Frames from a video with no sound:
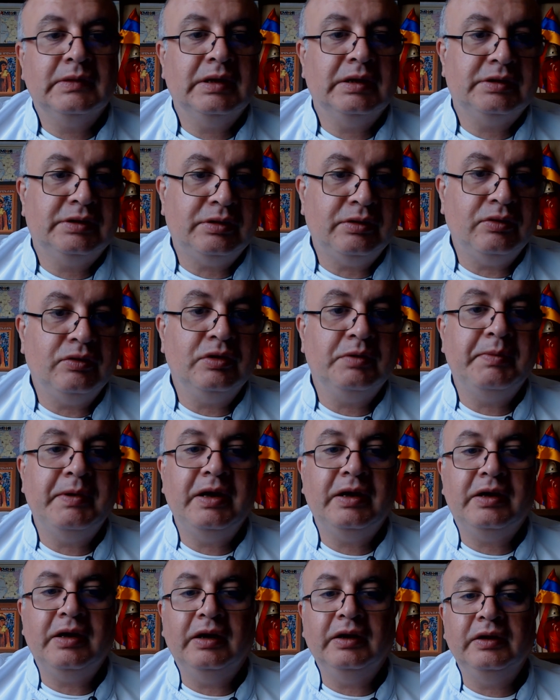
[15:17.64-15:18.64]
a stroke,
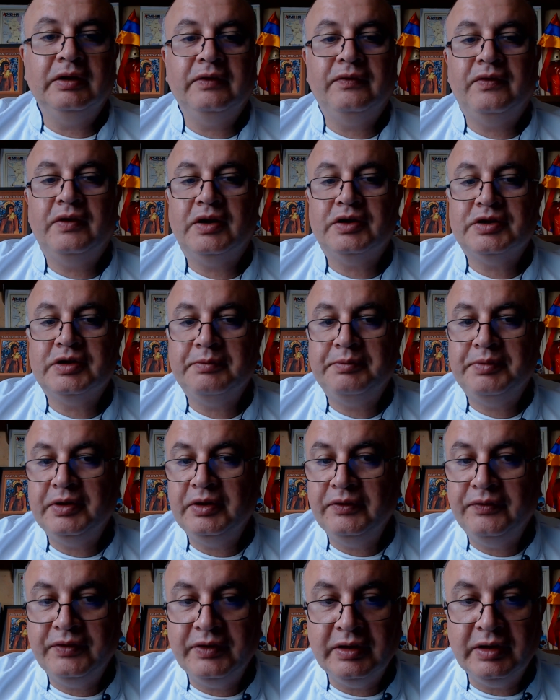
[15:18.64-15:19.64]
myocardial infarction,
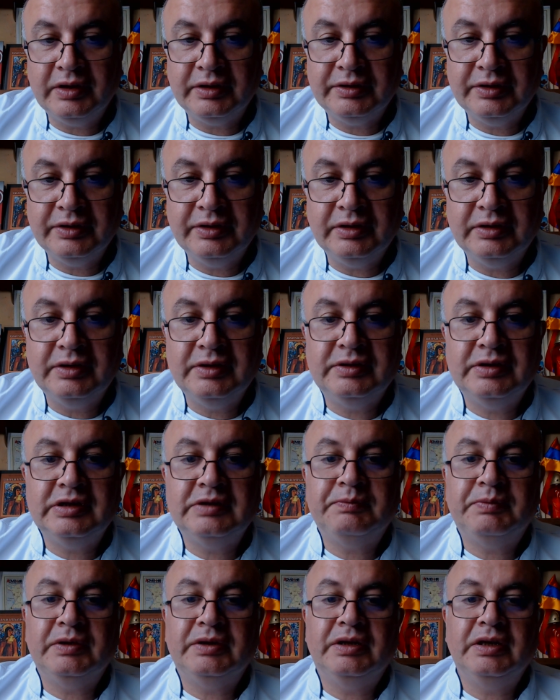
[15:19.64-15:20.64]
peripheral arterial
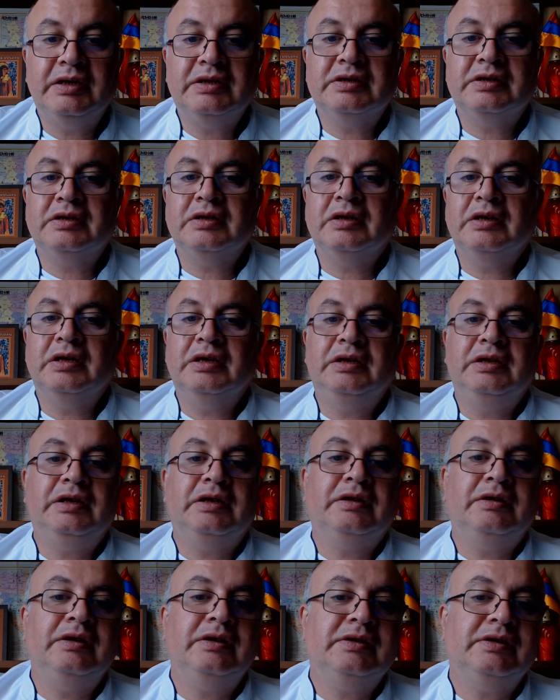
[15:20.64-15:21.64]
disease predicts an
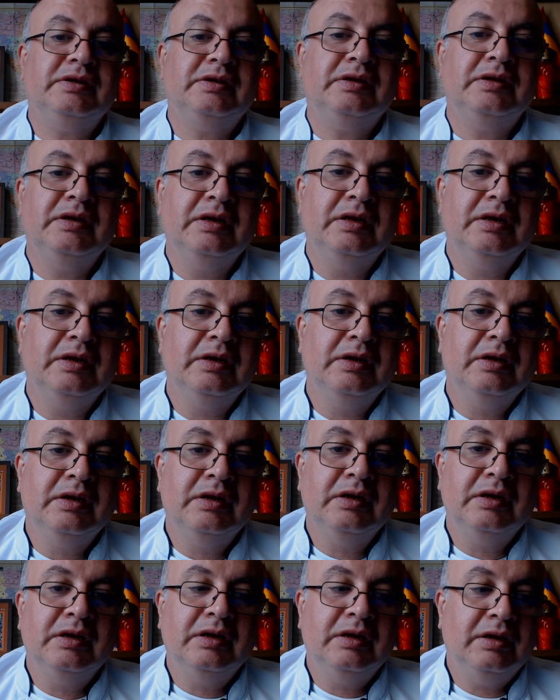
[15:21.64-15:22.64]
increase
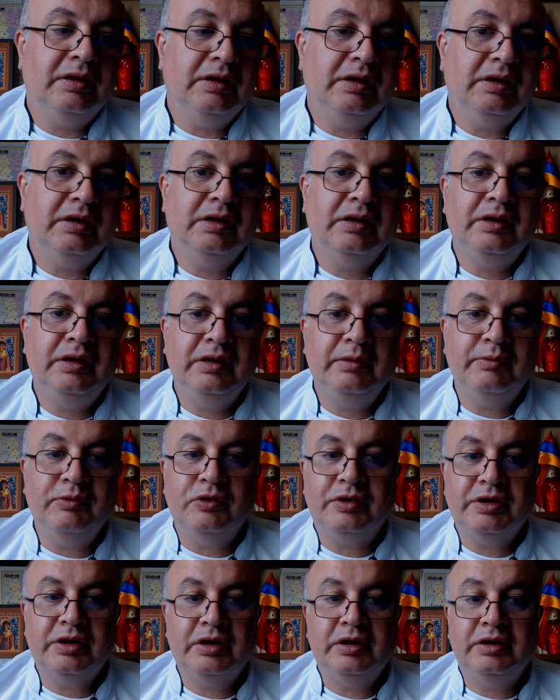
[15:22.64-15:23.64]
uh, in
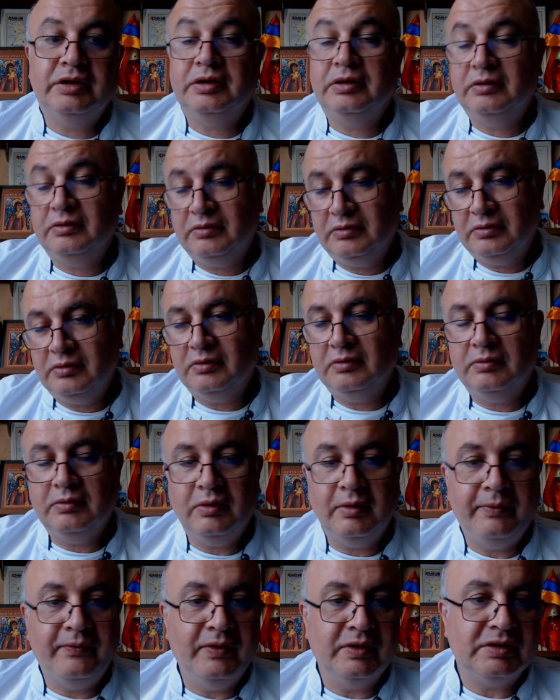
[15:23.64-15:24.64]
mortality, no,
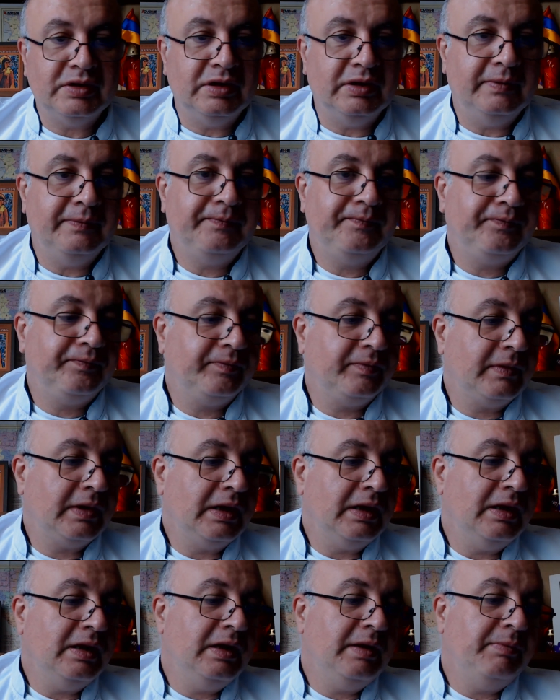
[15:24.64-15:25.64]
obviously.
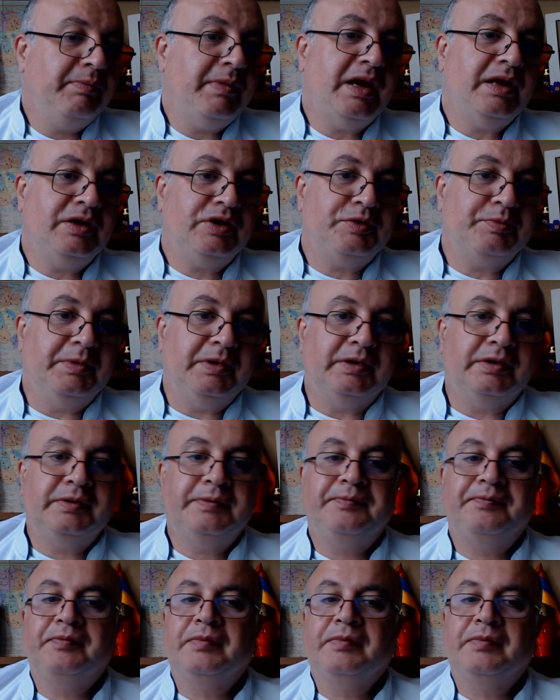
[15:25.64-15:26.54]
Management.